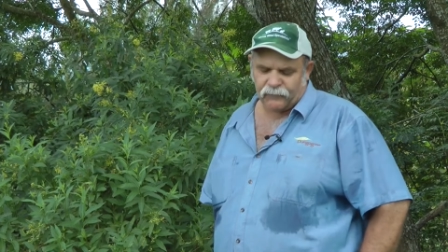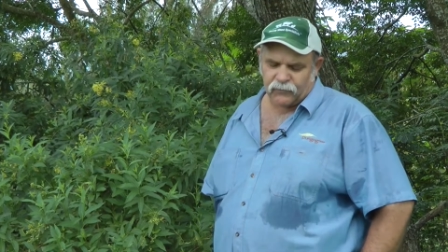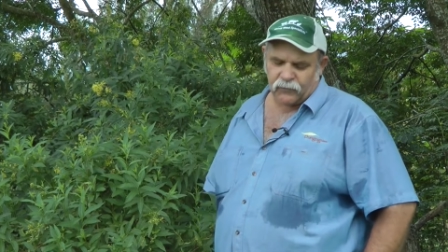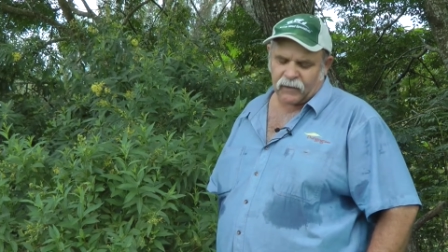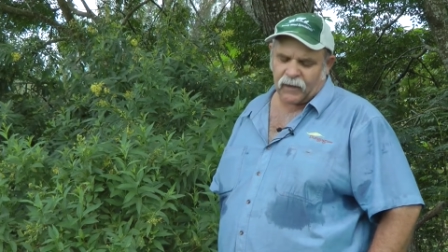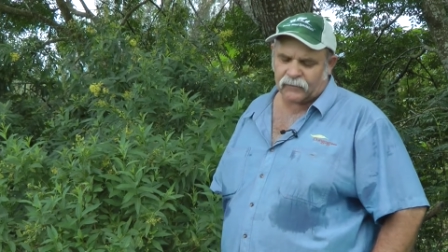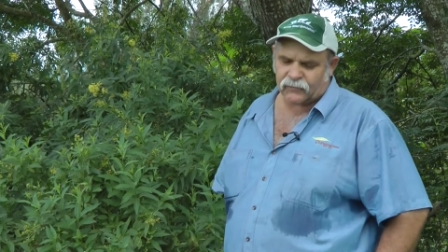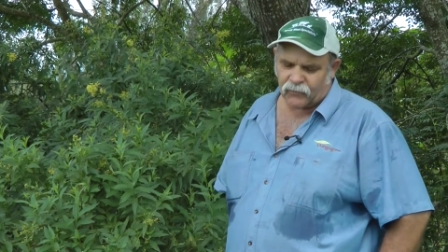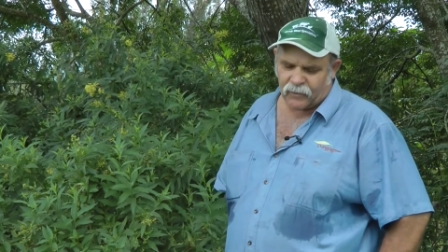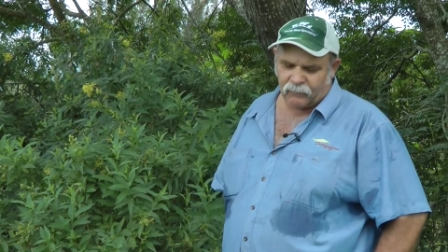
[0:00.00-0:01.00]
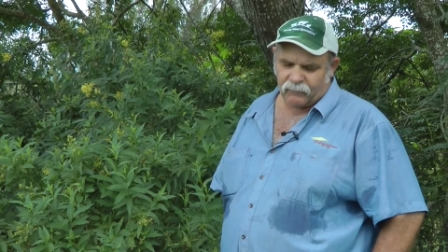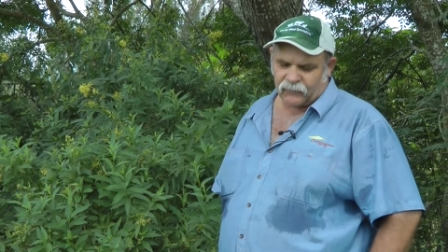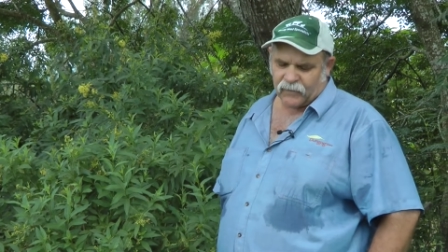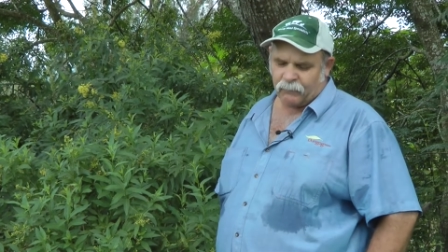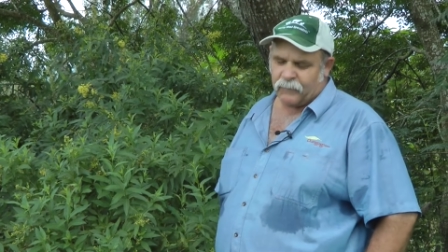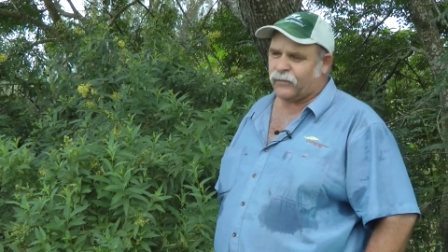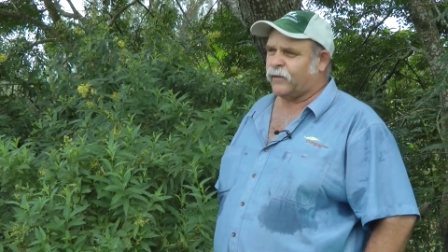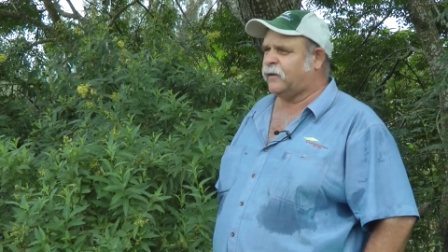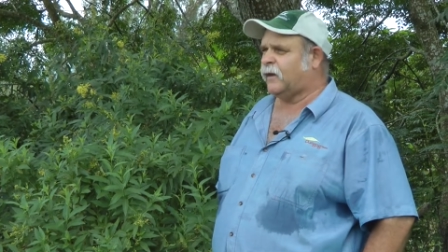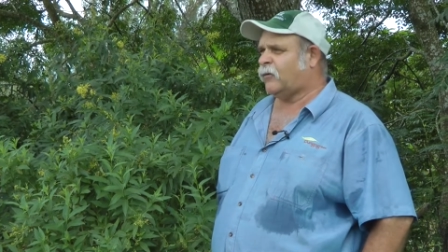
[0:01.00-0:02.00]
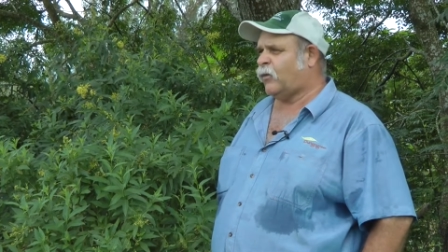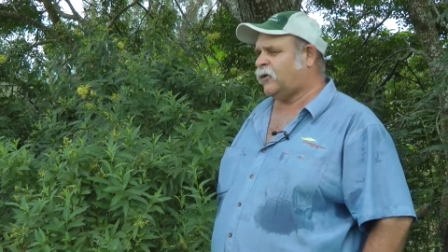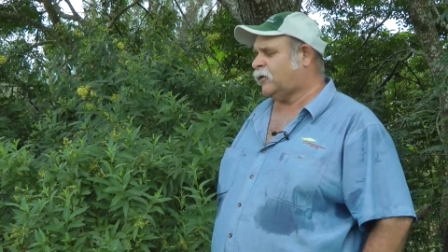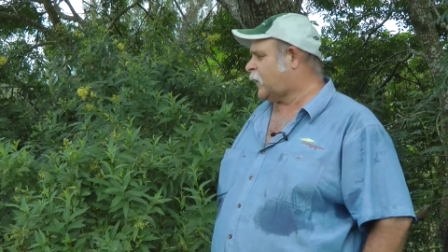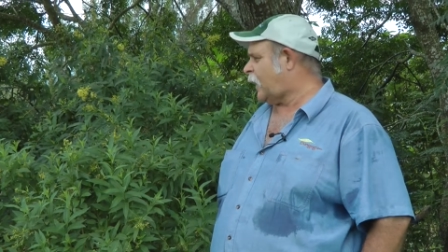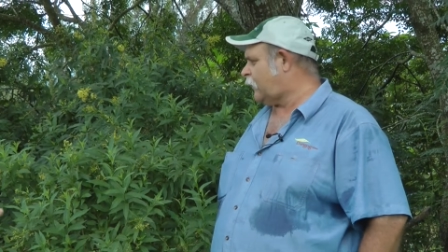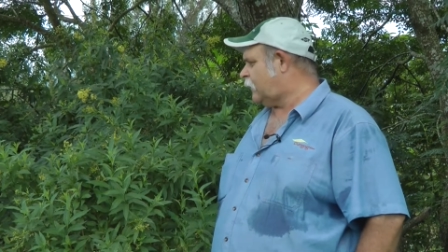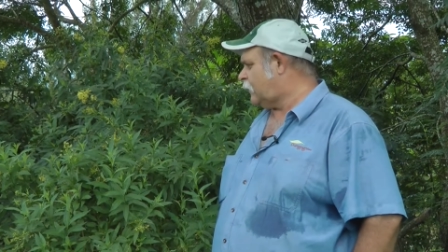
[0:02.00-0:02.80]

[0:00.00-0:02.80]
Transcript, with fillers: if you do the cut stump, stump method, when you cut